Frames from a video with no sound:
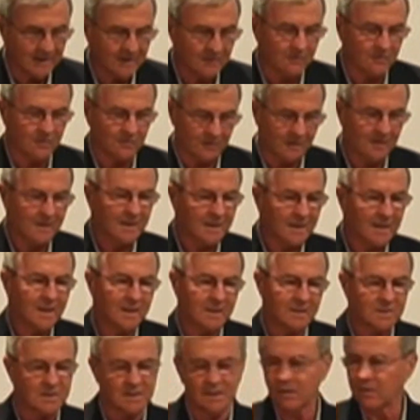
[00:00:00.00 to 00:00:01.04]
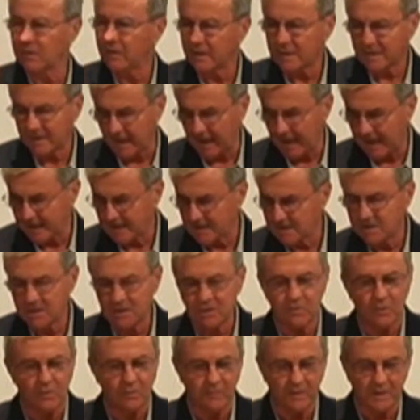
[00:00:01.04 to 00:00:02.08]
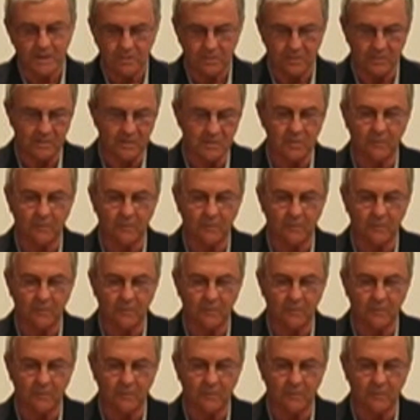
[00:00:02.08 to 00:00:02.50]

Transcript: And she looked at it and she drove it to it.